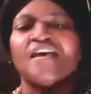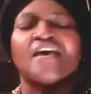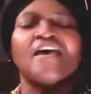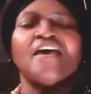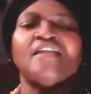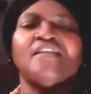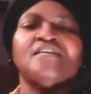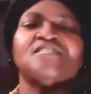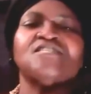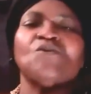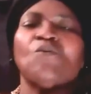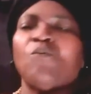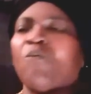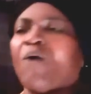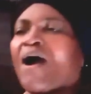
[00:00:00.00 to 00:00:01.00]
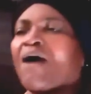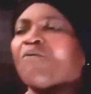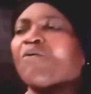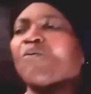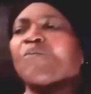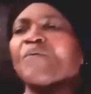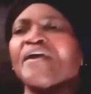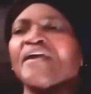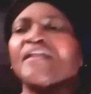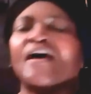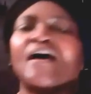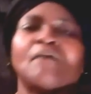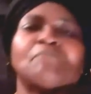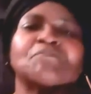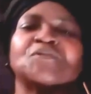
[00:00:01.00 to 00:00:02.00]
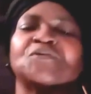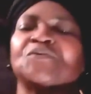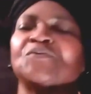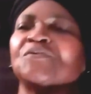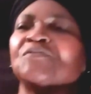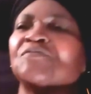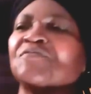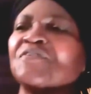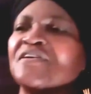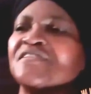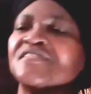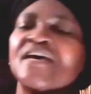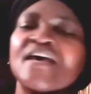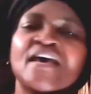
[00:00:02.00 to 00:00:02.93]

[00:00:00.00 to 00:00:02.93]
And the chihuahua went up to the fence